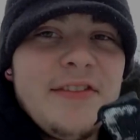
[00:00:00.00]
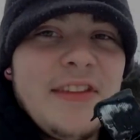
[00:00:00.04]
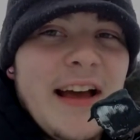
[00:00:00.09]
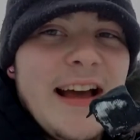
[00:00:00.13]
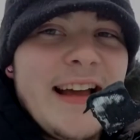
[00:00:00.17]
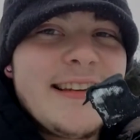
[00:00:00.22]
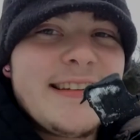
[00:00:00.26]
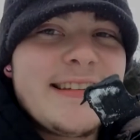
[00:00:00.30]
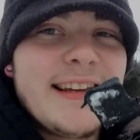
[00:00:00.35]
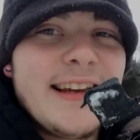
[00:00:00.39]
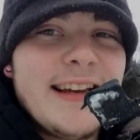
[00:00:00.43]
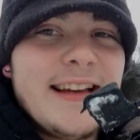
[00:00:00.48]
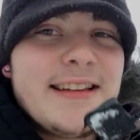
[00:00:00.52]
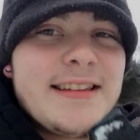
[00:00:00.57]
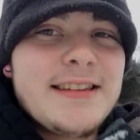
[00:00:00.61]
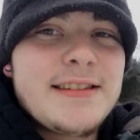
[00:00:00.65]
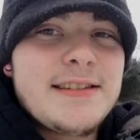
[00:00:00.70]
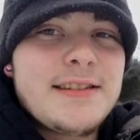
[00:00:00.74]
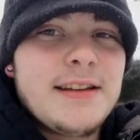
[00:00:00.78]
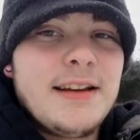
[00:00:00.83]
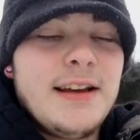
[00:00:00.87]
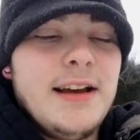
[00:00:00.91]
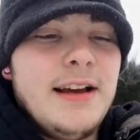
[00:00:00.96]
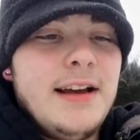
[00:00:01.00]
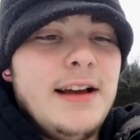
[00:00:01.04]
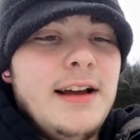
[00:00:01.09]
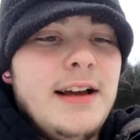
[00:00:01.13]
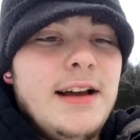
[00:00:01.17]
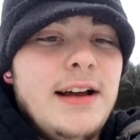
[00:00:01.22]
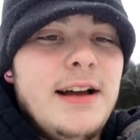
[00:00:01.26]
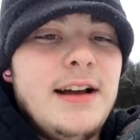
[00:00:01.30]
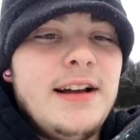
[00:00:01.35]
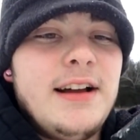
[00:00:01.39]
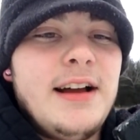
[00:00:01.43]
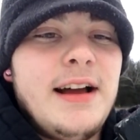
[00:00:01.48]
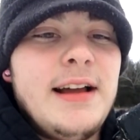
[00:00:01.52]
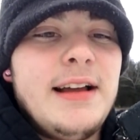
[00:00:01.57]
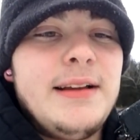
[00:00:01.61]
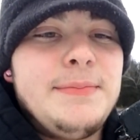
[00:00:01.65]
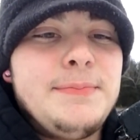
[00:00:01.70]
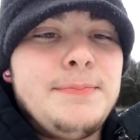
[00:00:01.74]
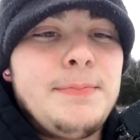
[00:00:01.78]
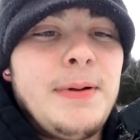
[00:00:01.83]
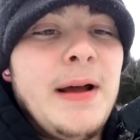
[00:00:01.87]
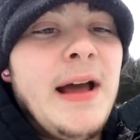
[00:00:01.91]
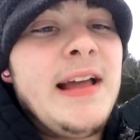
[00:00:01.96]
that test. Uh, I
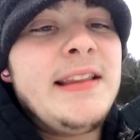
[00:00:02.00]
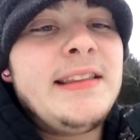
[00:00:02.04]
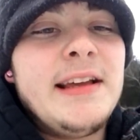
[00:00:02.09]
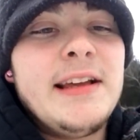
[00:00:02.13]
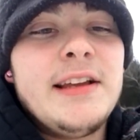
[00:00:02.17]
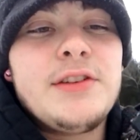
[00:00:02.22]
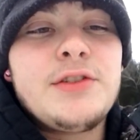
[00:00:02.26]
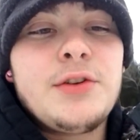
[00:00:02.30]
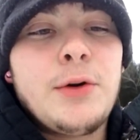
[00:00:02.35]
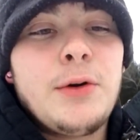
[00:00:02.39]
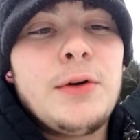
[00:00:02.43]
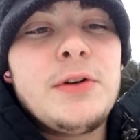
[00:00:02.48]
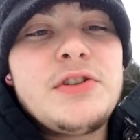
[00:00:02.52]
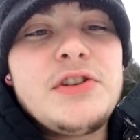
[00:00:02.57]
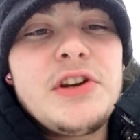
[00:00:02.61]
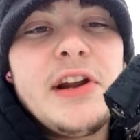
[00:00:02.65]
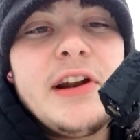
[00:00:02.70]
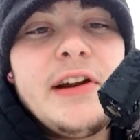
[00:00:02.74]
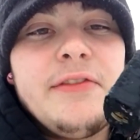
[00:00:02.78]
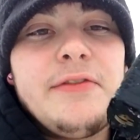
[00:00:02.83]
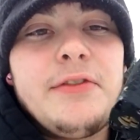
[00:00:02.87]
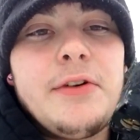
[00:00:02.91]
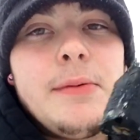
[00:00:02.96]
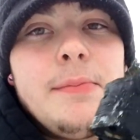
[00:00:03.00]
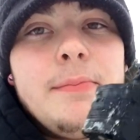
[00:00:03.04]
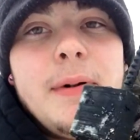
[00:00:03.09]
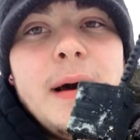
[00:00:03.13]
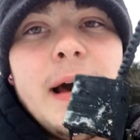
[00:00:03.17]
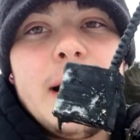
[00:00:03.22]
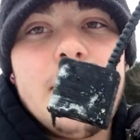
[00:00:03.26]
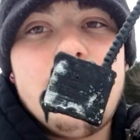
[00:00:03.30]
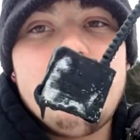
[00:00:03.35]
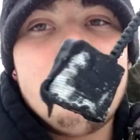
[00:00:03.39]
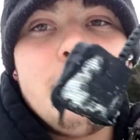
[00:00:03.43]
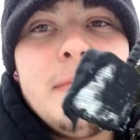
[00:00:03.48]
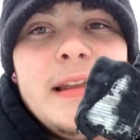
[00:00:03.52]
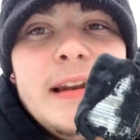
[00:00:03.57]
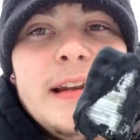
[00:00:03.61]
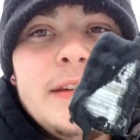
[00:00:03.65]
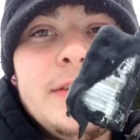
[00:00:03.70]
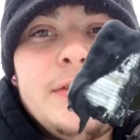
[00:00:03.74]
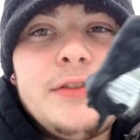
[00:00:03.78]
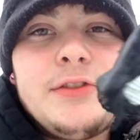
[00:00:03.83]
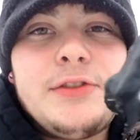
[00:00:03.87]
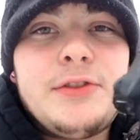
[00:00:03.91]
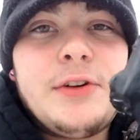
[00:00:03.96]
had that torch on it for about a
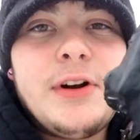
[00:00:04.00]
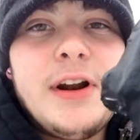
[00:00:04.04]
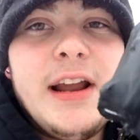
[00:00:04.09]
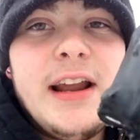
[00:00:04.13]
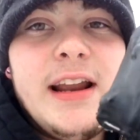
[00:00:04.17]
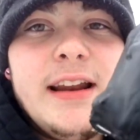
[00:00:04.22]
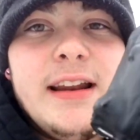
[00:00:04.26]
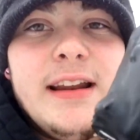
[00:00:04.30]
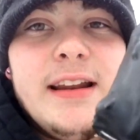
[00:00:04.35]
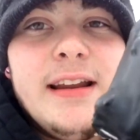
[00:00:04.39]
minute straight,